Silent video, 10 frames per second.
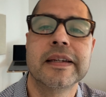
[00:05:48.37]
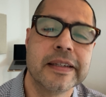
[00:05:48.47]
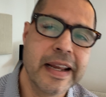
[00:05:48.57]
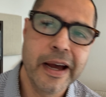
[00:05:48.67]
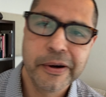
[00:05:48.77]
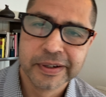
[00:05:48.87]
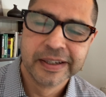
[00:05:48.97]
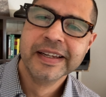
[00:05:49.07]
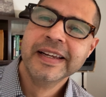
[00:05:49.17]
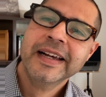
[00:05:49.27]
now.
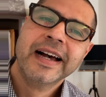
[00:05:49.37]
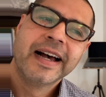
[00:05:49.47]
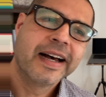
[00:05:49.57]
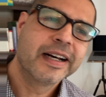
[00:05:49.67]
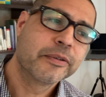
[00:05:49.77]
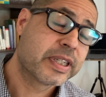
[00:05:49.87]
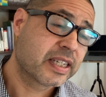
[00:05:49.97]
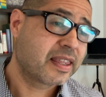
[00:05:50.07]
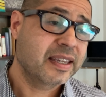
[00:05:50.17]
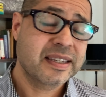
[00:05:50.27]
Uh, which
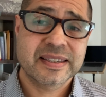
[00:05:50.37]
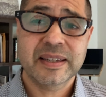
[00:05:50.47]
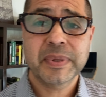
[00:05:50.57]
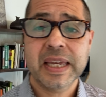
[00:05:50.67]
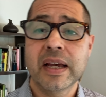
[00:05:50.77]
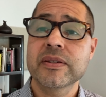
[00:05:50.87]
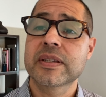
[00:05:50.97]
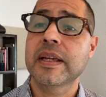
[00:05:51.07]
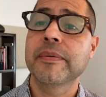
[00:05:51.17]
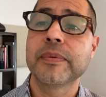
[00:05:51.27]
I think is something else
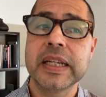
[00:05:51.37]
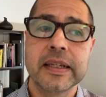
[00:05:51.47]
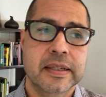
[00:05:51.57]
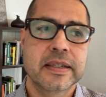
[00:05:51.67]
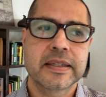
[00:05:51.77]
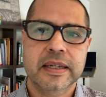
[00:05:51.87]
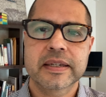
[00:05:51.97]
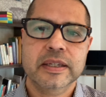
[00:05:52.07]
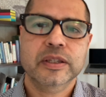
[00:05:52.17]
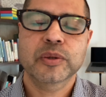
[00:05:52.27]
that we need to
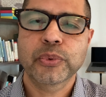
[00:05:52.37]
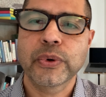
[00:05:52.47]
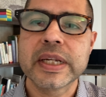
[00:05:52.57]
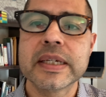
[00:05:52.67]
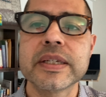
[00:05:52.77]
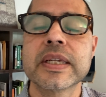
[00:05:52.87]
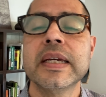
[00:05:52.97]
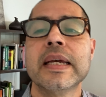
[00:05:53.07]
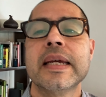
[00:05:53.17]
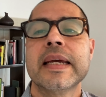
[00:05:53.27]
discuss at some point, is
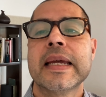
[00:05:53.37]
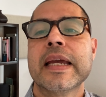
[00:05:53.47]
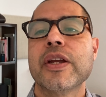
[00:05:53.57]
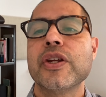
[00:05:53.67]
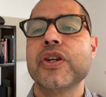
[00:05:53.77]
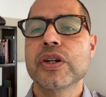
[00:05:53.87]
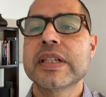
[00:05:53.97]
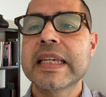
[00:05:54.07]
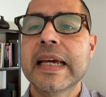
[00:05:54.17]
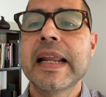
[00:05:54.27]
your
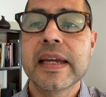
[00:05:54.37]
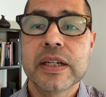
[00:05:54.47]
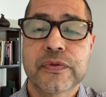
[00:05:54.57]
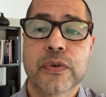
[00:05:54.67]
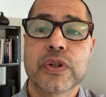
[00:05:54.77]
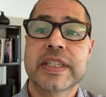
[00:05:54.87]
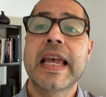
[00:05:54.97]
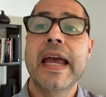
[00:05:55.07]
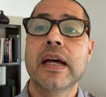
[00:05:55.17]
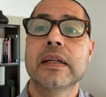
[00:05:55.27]
DNA is for
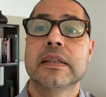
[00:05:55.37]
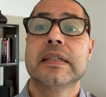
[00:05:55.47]
sale.